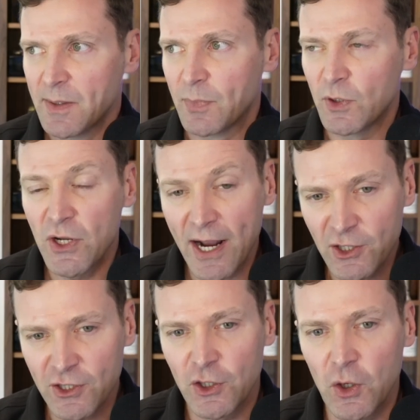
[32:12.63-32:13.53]
But when you
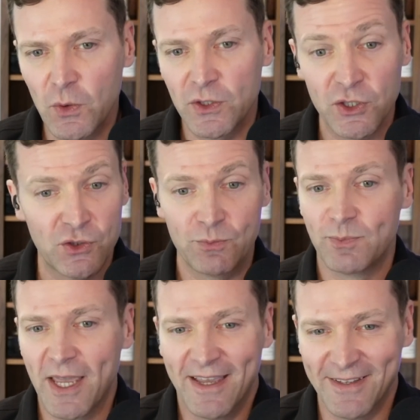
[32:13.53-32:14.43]
actually go and just
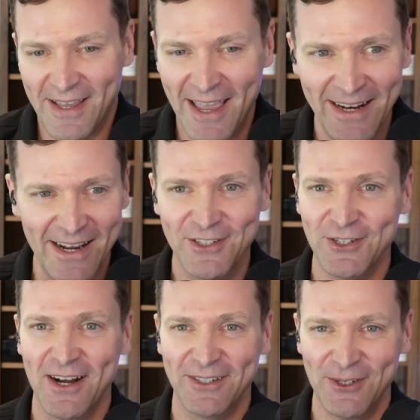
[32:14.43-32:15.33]
hit
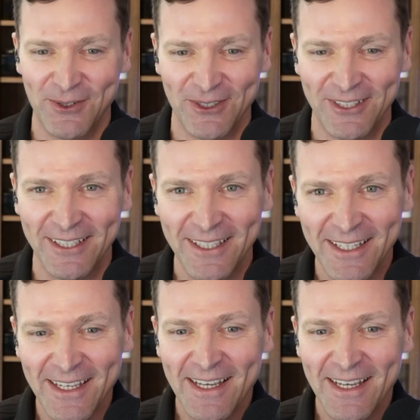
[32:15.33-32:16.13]
enter on Google